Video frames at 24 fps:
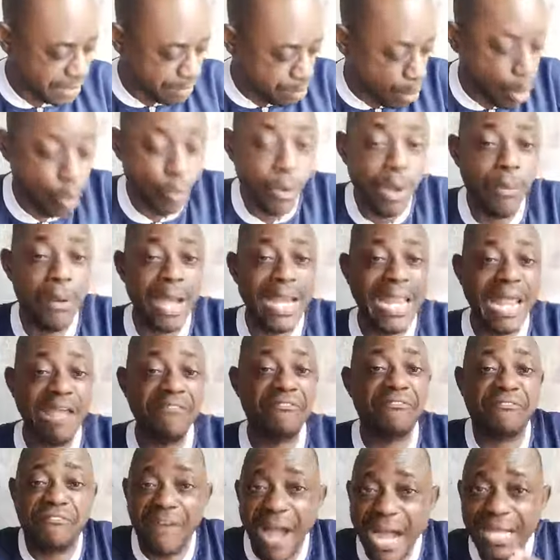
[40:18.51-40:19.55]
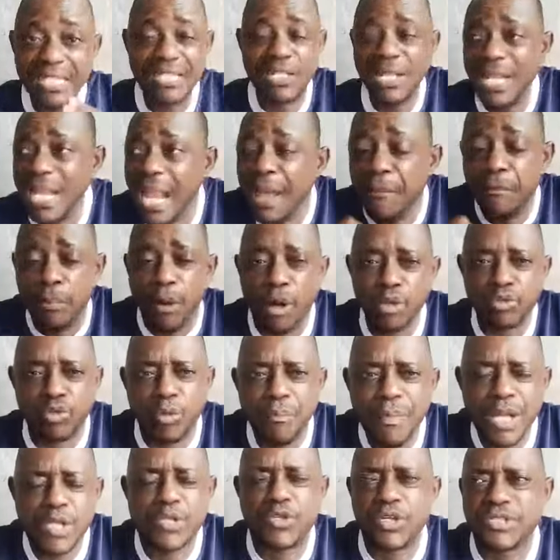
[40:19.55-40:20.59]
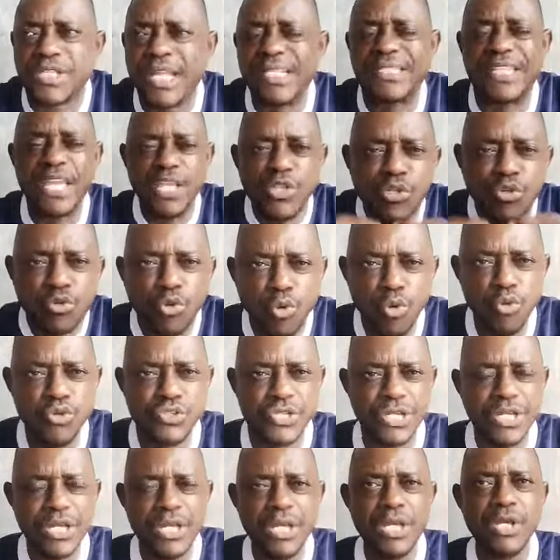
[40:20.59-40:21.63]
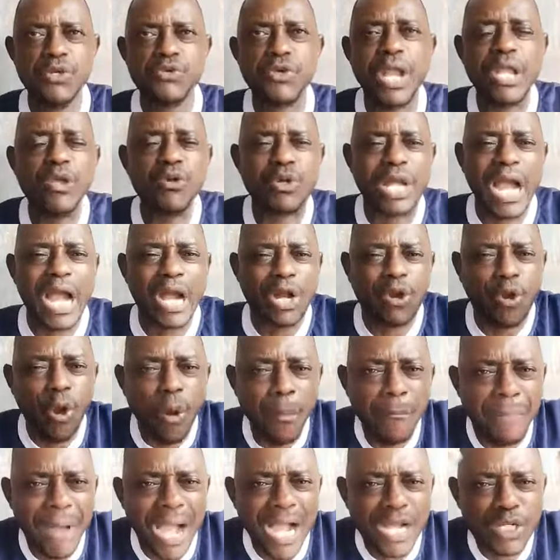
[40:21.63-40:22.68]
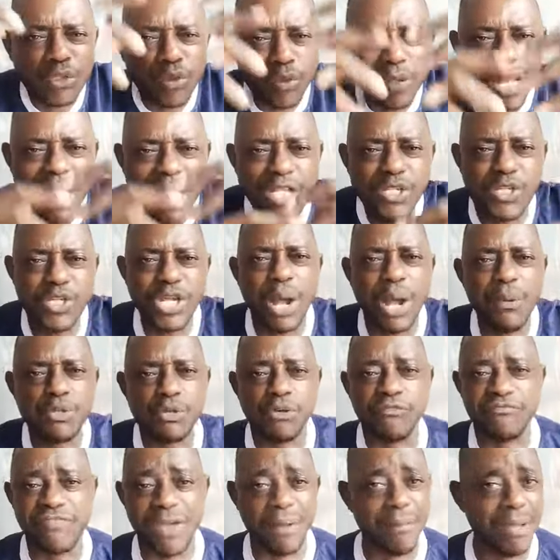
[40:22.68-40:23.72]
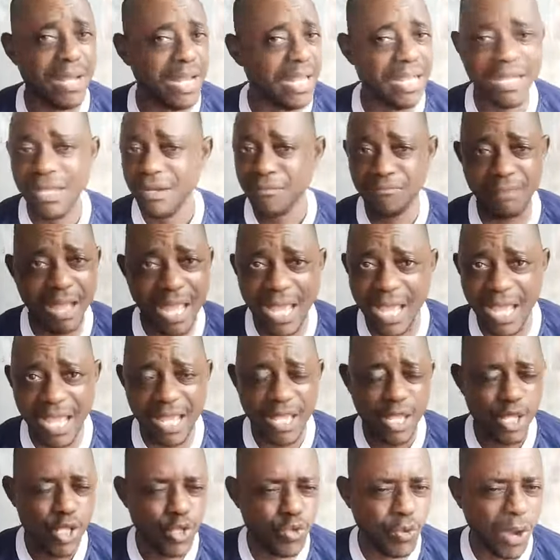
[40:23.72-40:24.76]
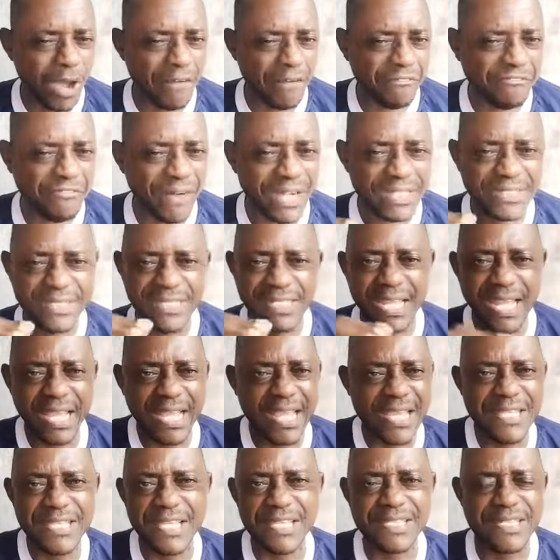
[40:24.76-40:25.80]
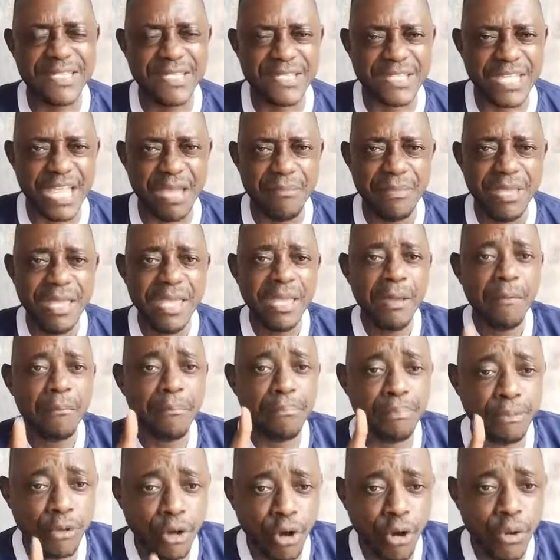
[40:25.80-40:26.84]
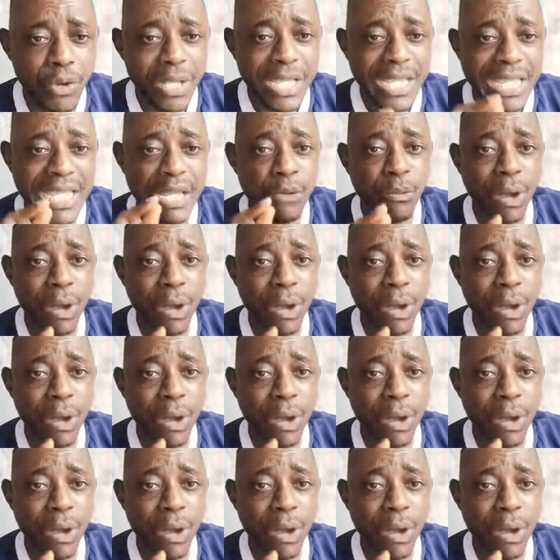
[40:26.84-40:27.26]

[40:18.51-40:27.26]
But we when they fight, labor to make sure that things good, so you can come back to Nigeria with your family. Man, you are fighting against the system, bro.